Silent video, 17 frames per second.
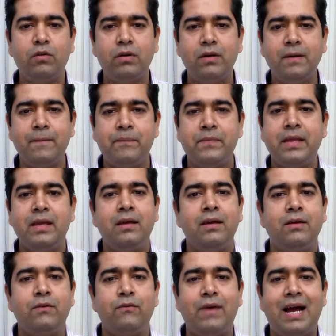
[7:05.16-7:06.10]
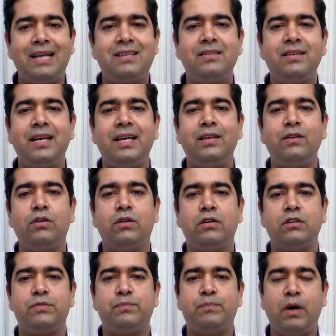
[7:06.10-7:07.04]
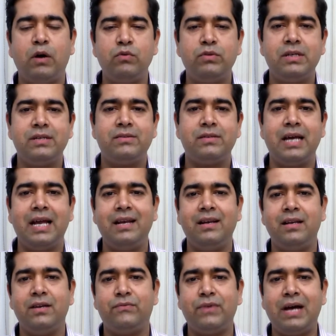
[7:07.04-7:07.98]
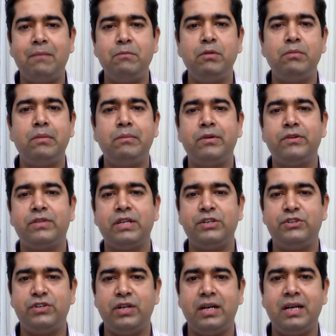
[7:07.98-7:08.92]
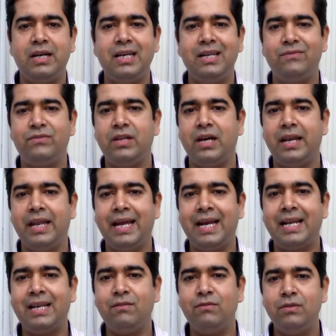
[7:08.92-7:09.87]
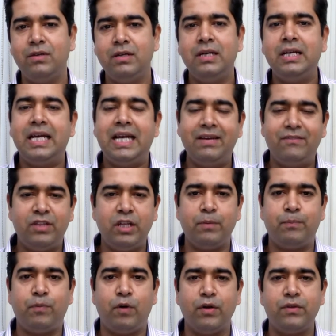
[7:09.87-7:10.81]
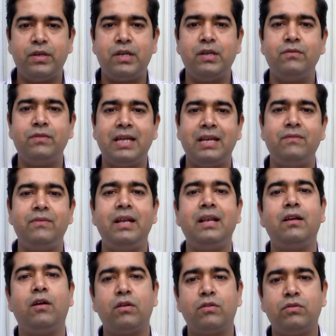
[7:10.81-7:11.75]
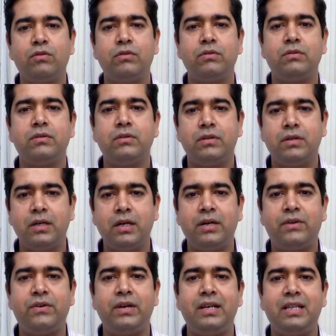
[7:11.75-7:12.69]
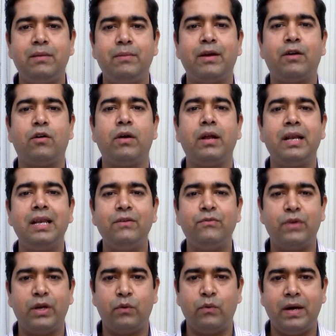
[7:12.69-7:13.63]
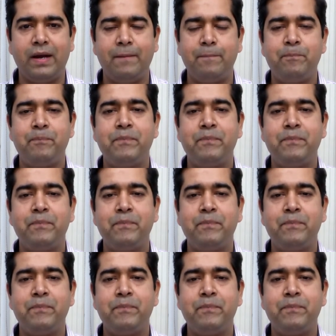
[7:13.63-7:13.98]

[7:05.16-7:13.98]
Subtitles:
good, vaccinate your spouses and family members and children if they are negative. If they are positive, then we will also treat them accordingly if required.